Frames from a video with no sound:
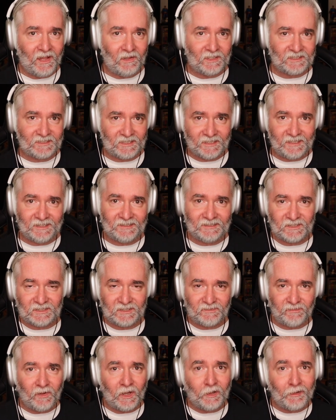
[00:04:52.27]
Like Chucky's
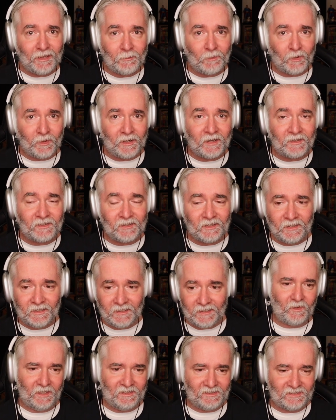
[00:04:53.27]
just following him around
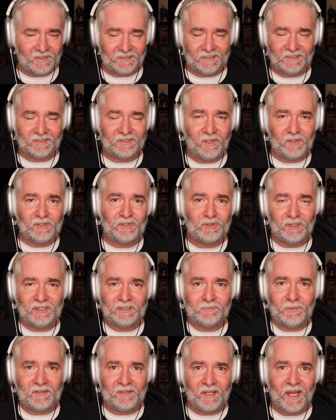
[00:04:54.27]
and he's got just no
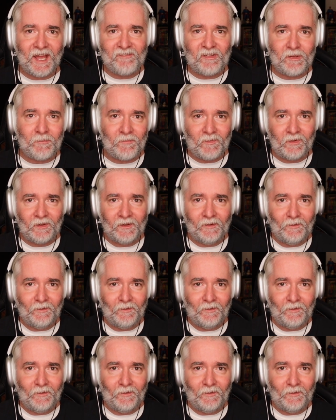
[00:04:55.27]
choice but to have him